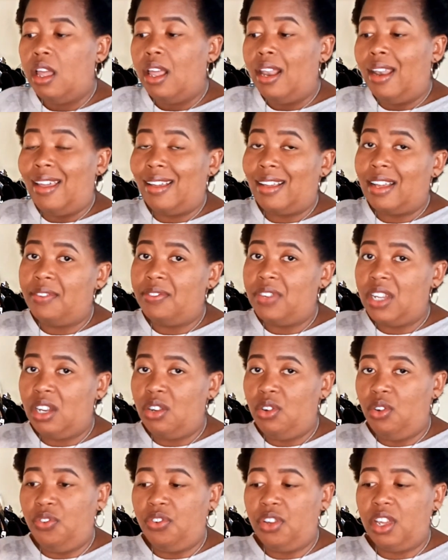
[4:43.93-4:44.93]
like I've done
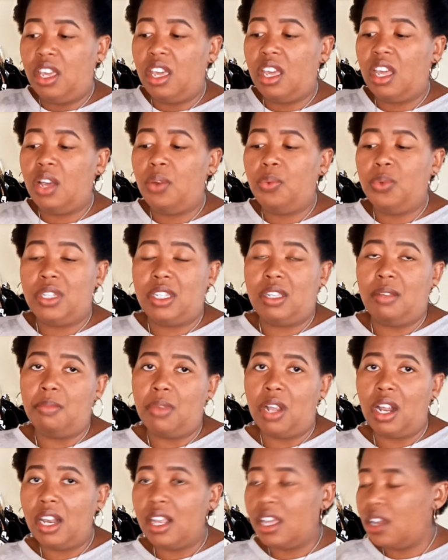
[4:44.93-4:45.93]
over here with some
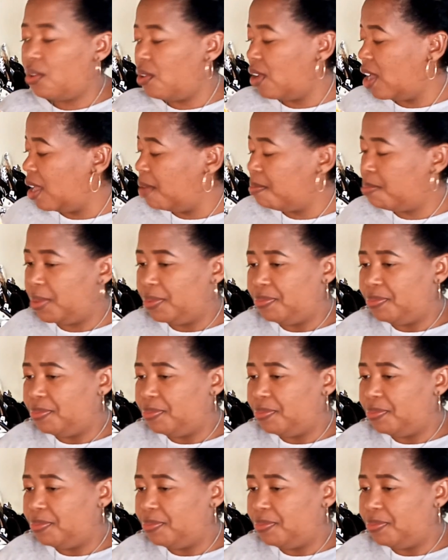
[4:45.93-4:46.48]
cling wrap.